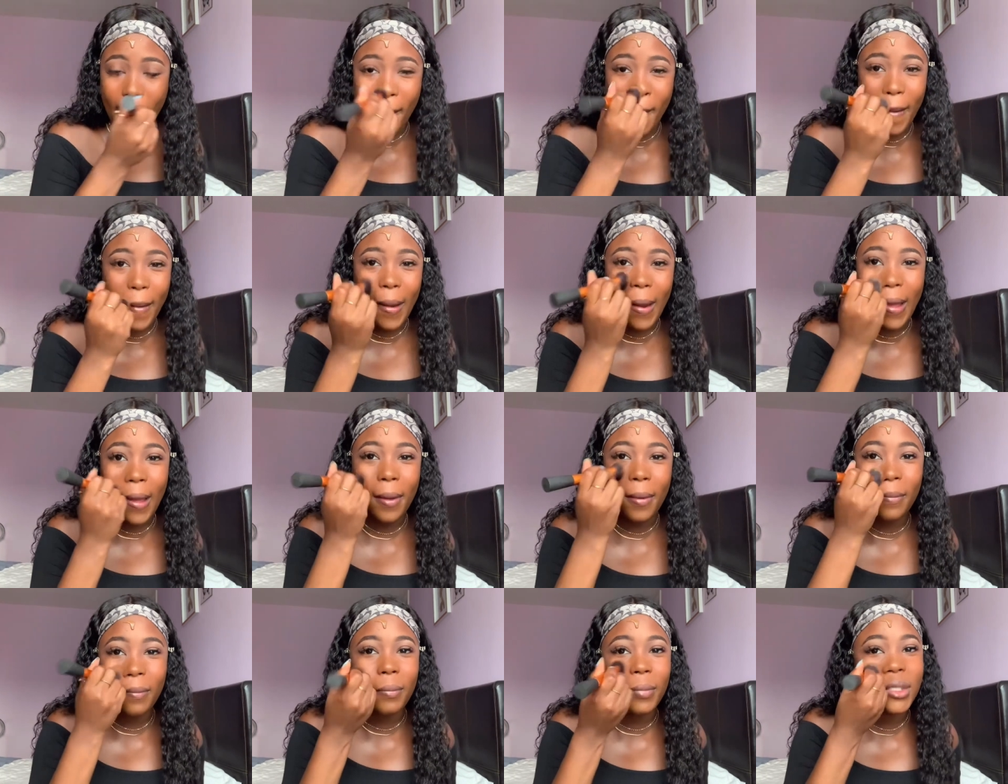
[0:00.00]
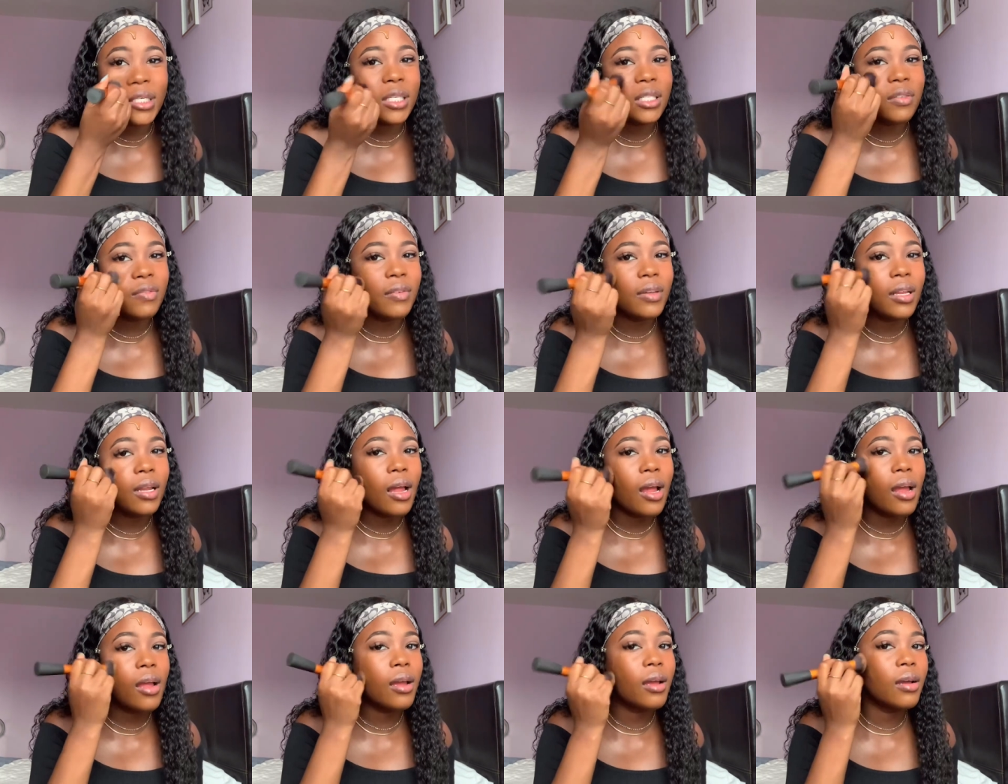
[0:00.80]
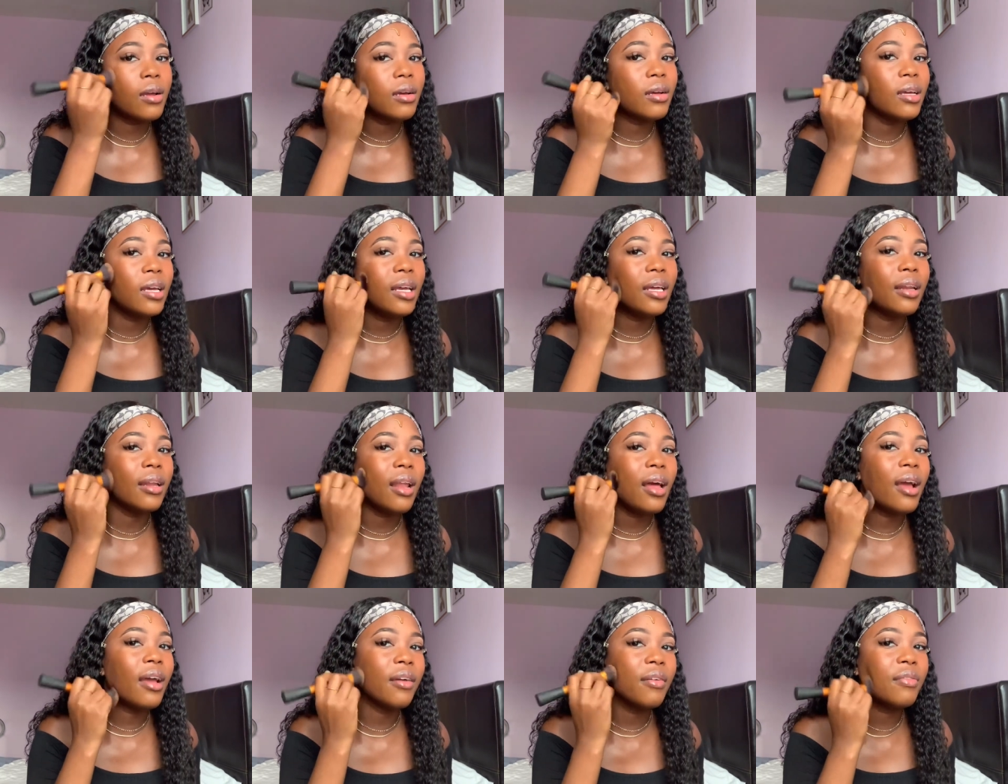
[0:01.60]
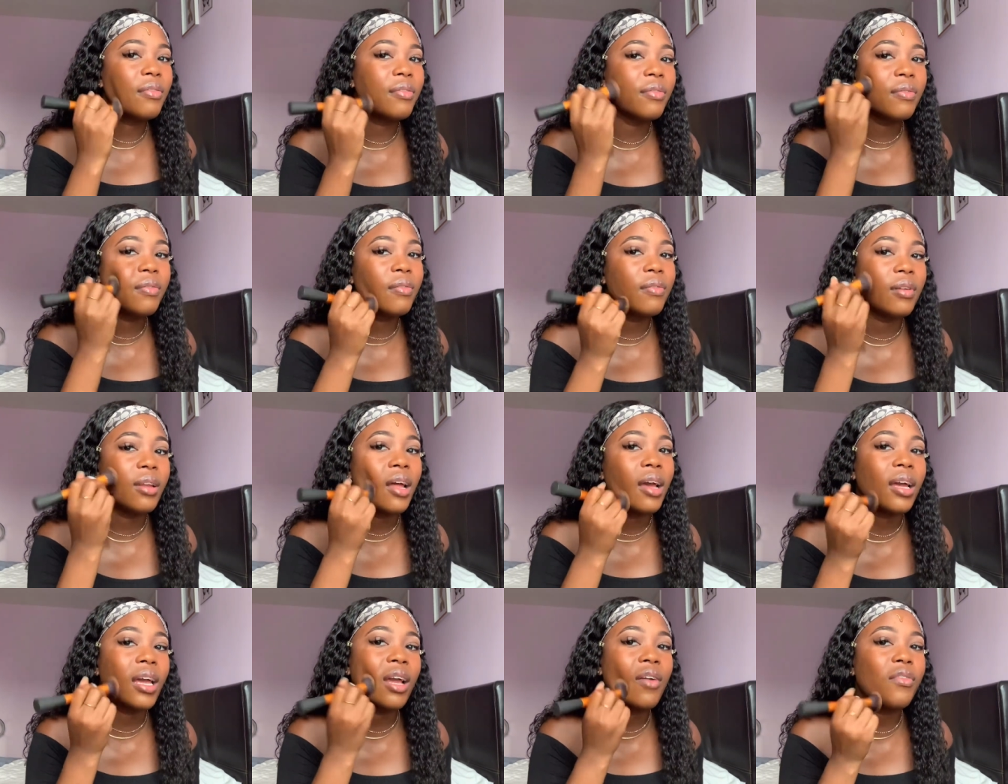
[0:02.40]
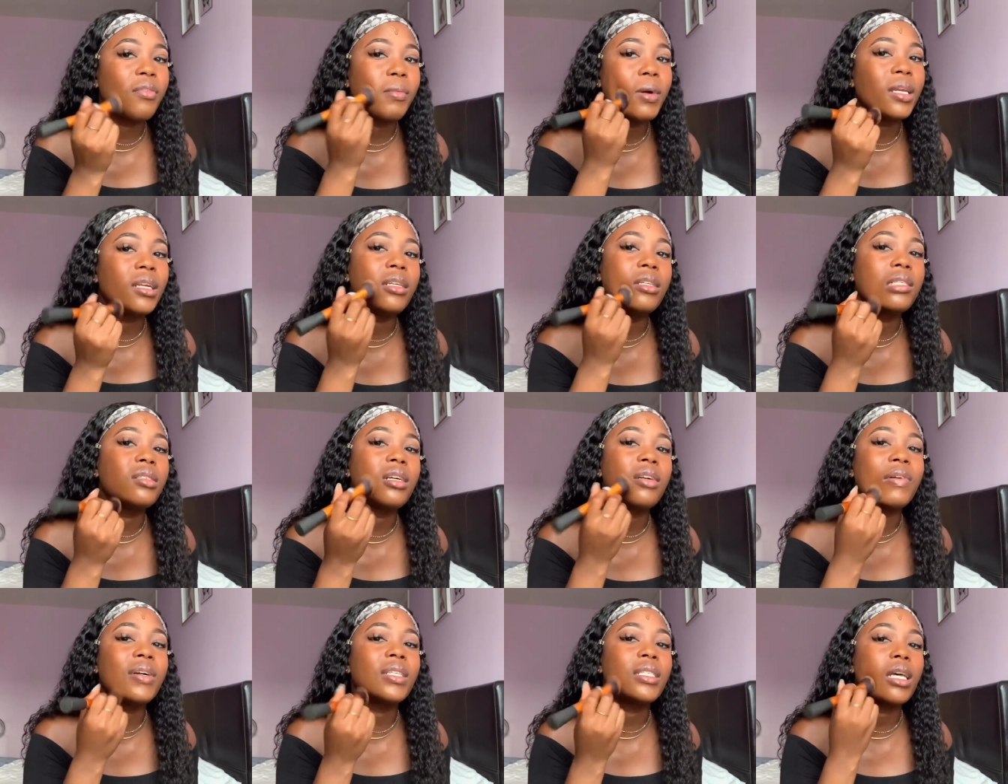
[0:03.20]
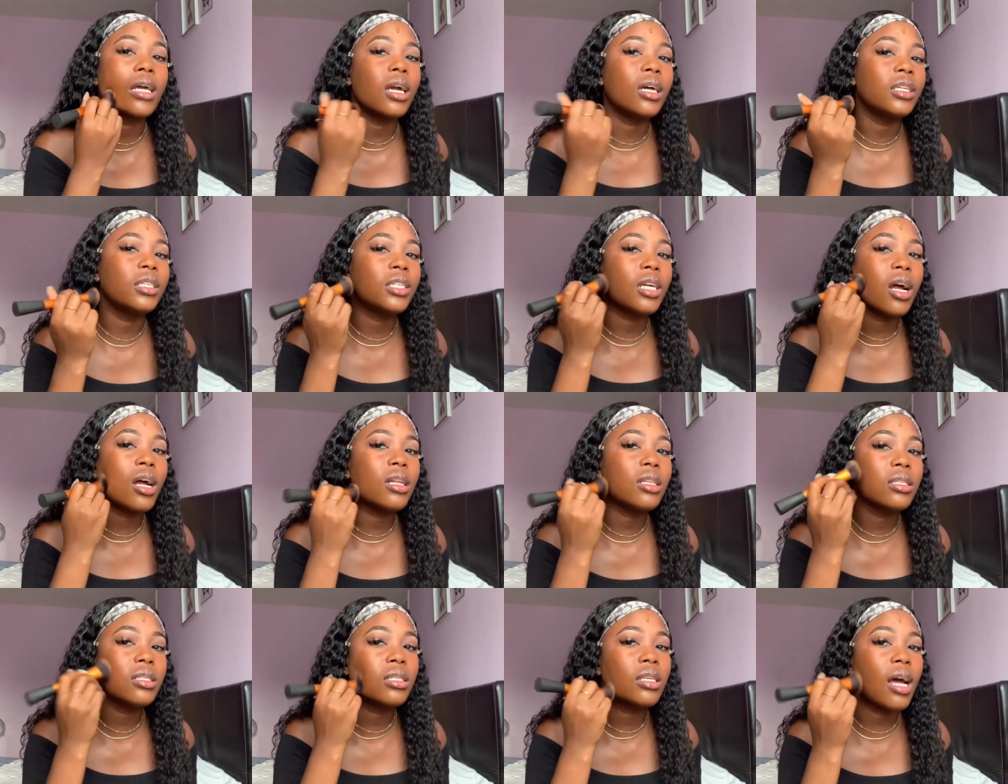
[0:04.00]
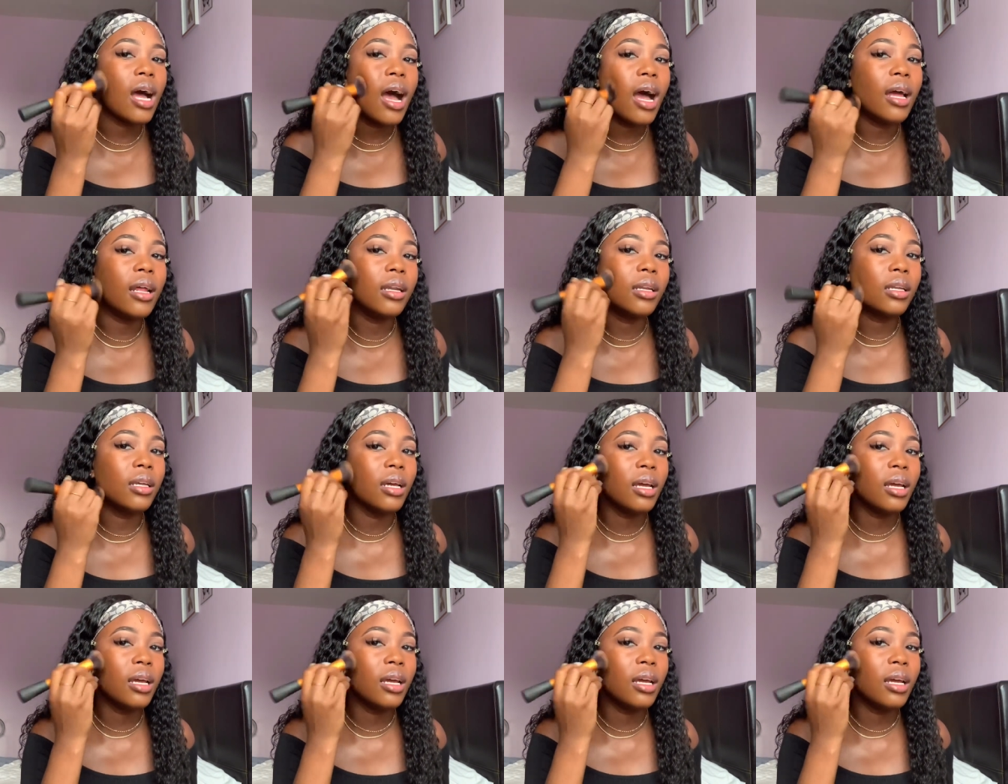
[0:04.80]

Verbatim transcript: like I just feel like in life, like, everybody deserves a second chance. And